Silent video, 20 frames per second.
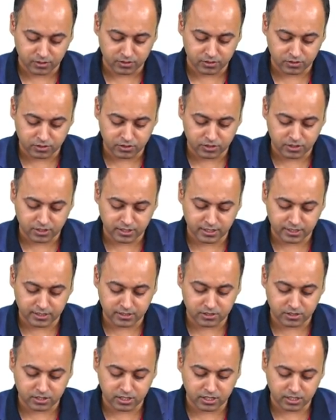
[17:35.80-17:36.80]

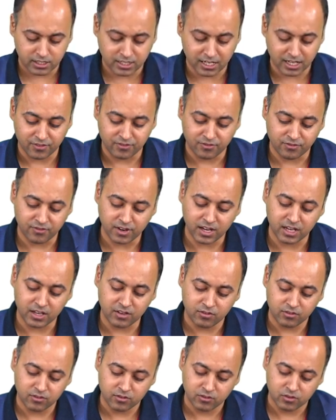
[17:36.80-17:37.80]
GSD type
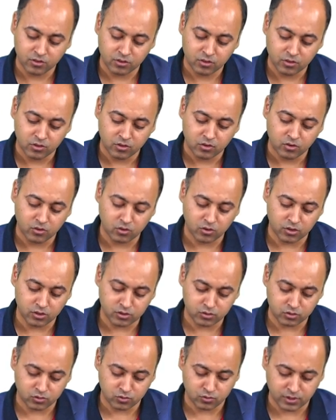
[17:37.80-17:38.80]
5.
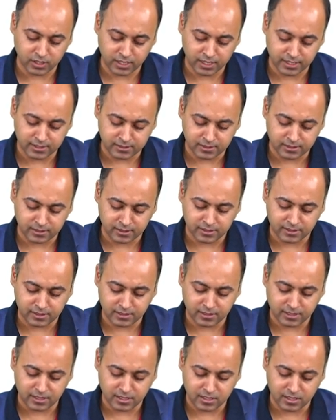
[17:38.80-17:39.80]
Also known as
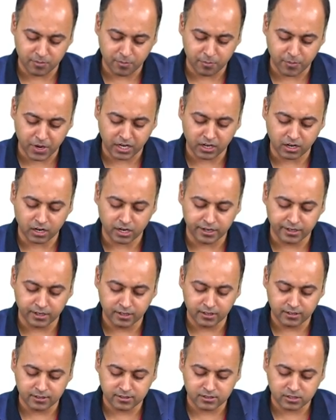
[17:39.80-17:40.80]
the
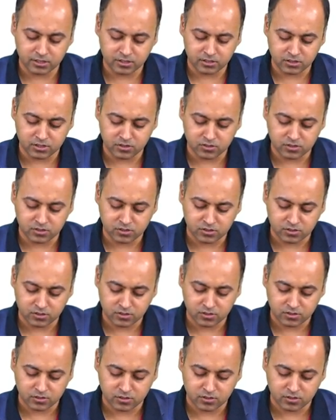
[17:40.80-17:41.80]
McArdle's disease,
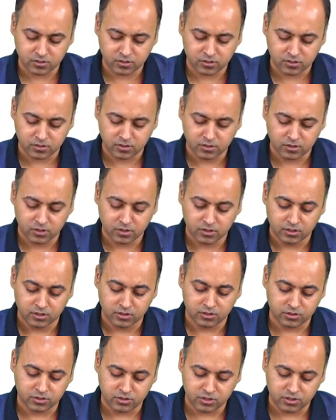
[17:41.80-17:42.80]

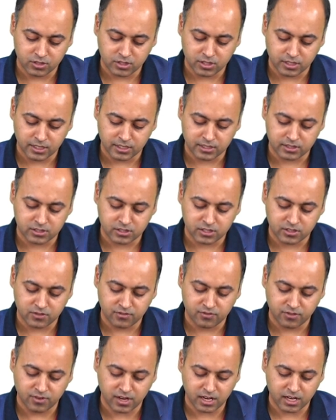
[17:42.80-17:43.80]

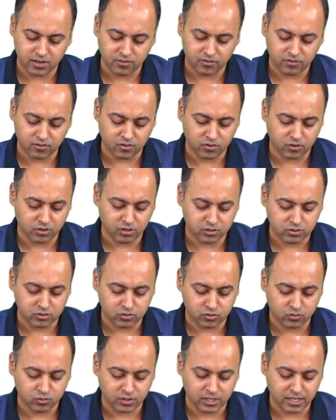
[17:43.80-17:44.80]
GSD 5,
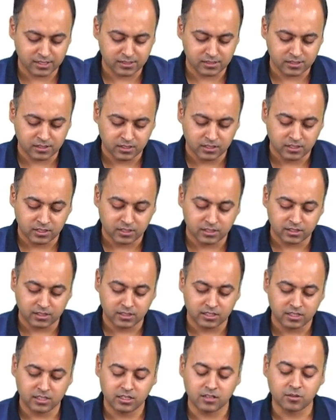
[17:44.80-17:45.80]
also known as
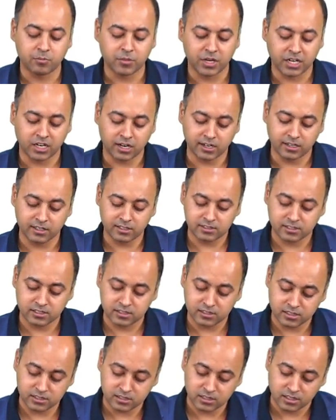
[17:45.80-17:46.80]
the McArdle's
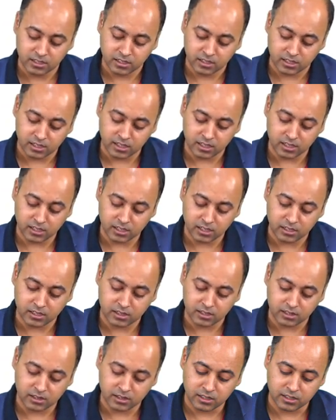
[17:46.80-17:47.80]
disease. Here
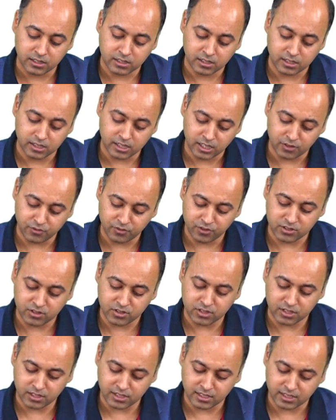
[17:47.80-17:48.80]
the
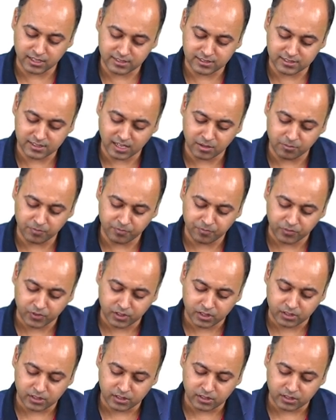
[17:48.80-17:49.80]
deficient enzyme
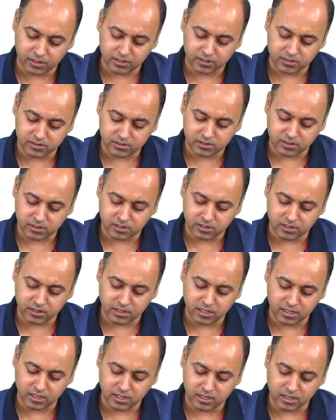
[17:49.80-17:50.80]
is
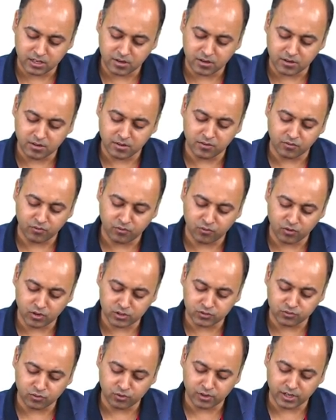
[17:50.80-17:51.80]
the
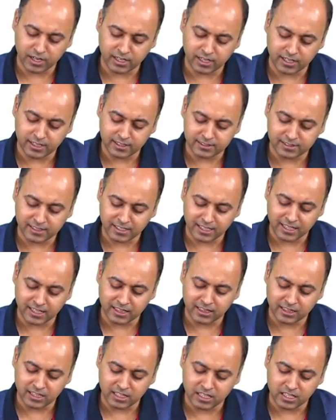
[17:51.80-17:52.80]
phosphorylase
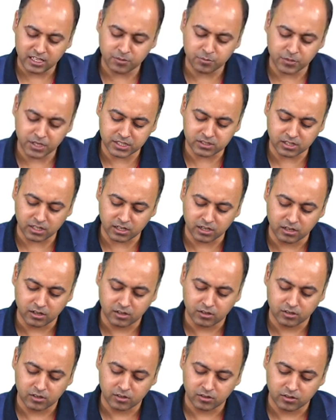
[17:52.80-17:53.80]
in the muscle.
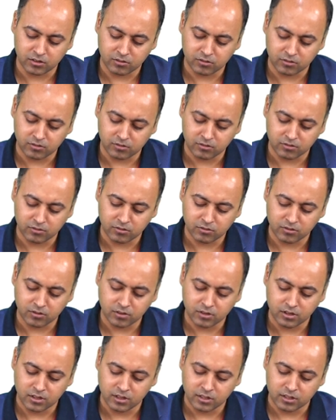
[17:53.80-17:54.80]

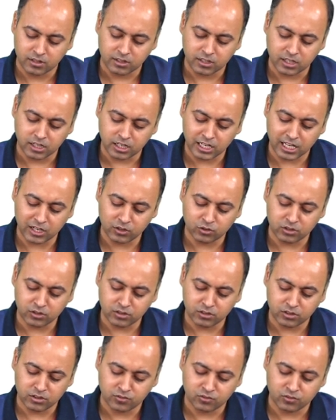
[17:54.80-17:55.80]
The
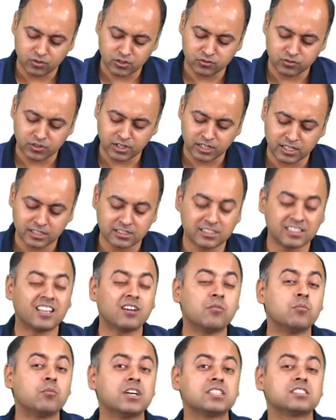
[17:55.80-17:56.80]
glycogen phosphorylase in
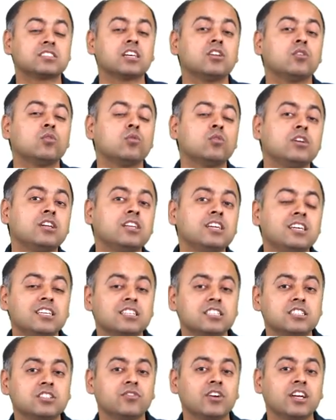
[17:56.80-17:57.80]
the muscle only
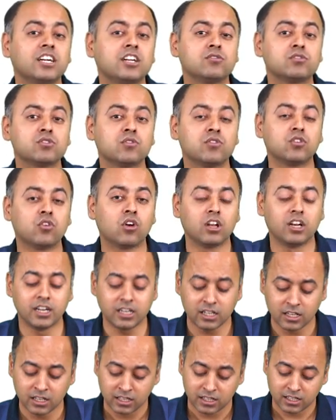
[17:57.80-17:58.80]
is defective, so we call
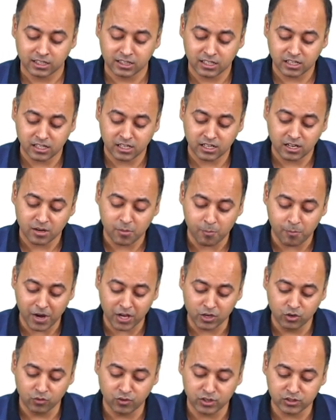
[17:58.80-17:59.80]
it the
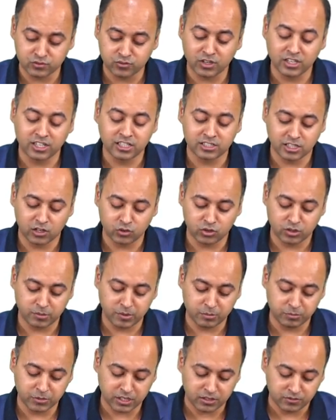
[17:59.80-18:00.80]
myophosphorylase. How to
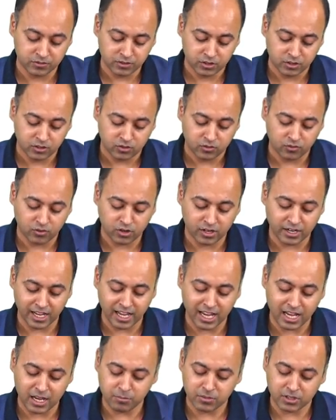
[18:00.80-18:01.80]
remember? For
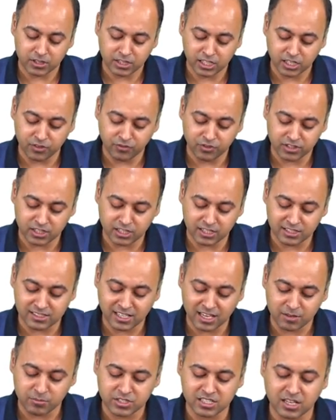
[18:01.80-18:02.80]
M, the deficient
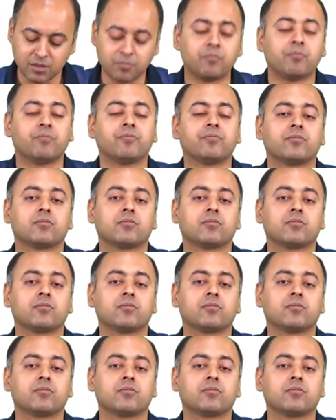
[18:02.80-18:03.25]
enzyme is M.